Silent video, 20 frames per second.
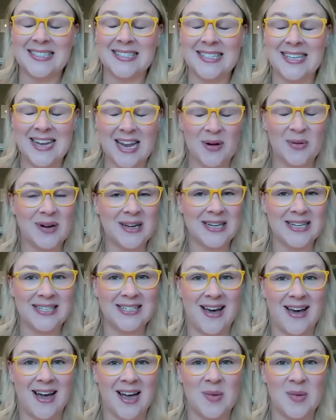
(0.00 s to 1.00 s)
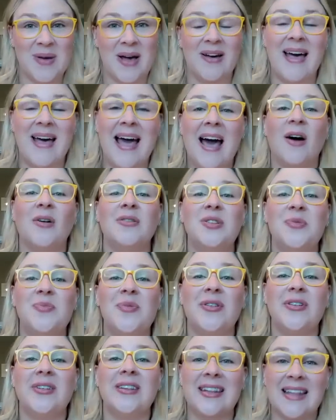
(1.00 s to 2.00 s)
Today, we're going to talk about how to
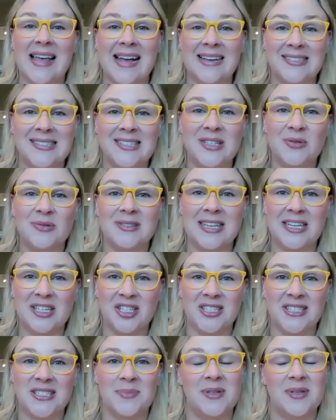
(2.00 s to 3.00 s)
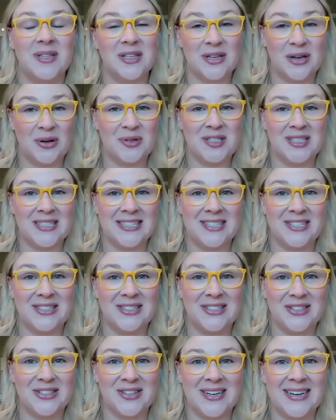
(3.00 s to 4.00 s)
build lasting relationships in the coaching
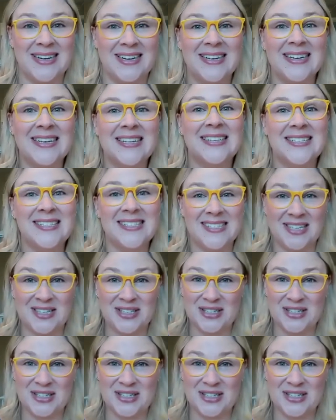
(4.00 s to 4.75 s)
industry. Stay